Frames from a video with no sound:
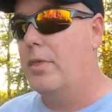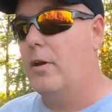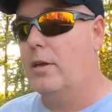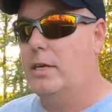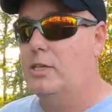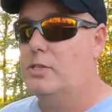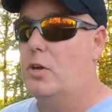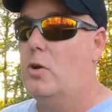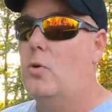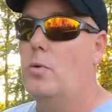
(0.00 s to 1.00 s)
there at
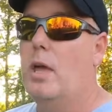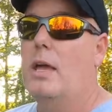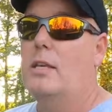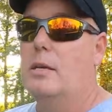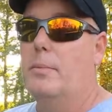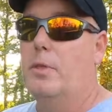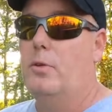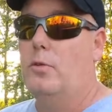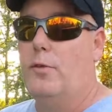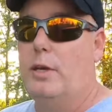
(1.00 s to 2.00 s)
Keystone, some of the
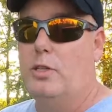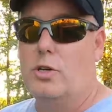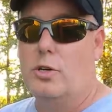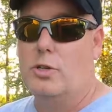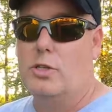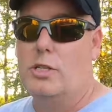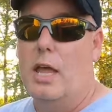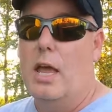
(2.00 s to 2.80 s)
new features.